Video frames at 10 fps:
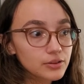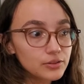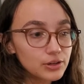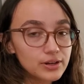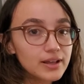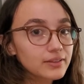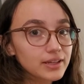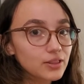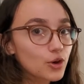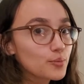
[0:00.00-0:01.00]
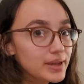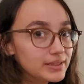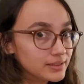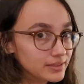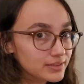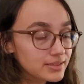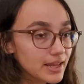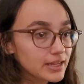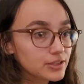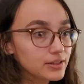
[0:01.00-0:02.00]
they're not like low maintenance,
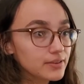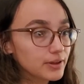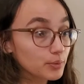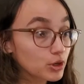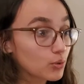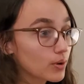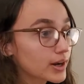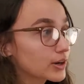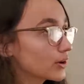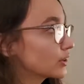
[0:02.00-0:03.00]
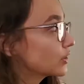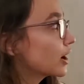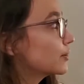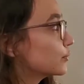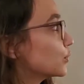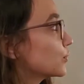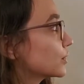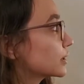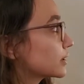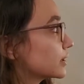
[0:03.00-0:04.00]
and they require a lot
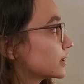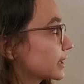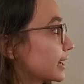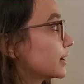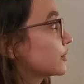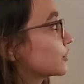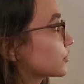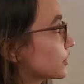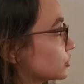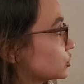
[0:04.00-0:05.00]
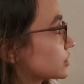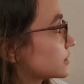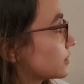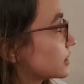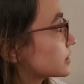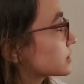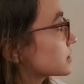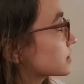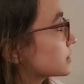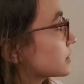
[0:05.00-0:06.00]
more care than just this.